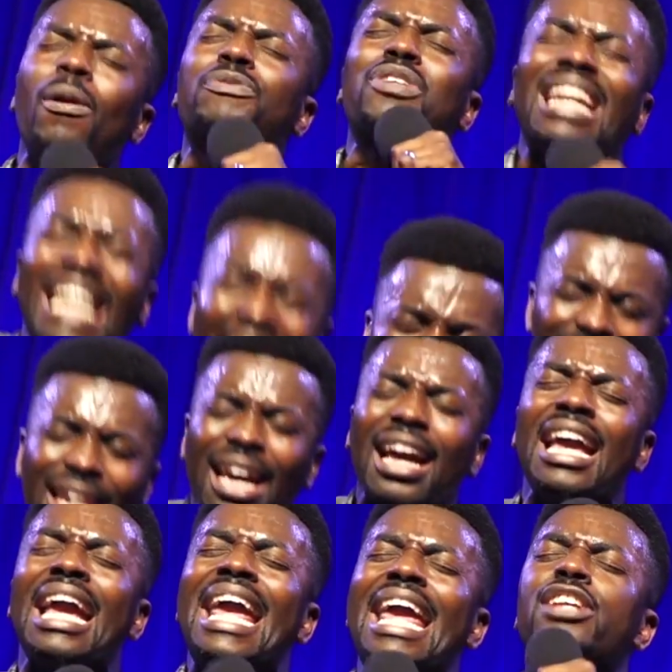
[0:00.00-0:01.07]
of the leader
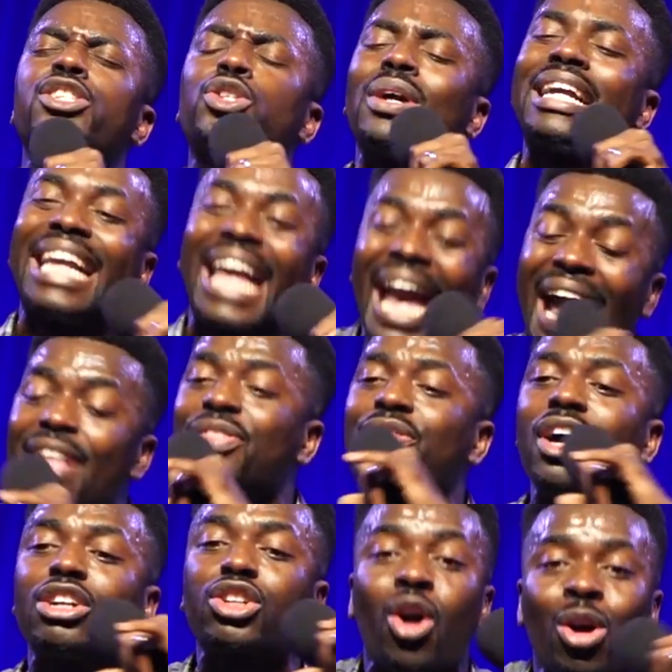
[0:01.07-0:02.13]
is to get
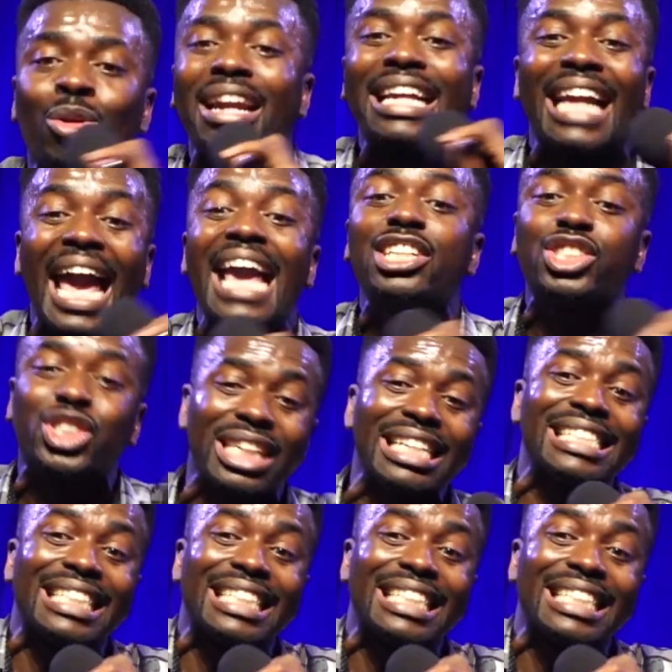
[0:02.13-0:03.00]
the congregation